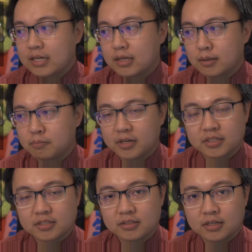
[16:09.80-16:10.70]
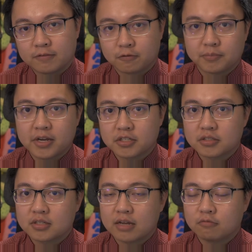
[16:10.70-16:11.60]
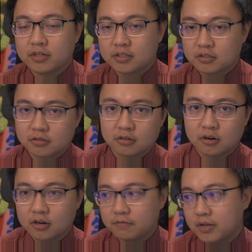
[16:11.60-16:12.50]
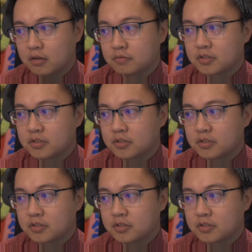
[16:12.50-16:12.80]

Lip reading: but for patients with certain heart valves,